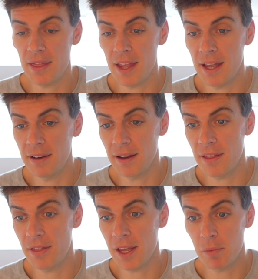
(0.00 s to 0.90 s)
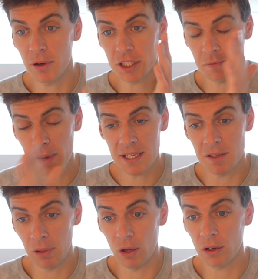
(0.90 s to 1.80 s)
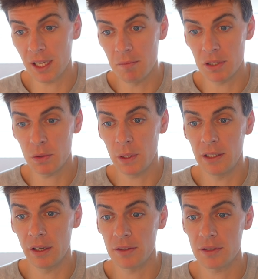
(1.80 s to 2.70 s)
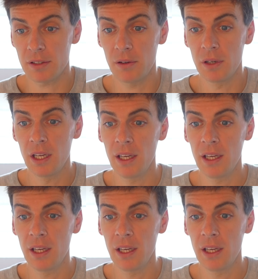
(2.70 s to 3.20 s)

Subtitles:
and then they put a spacer block in between those. So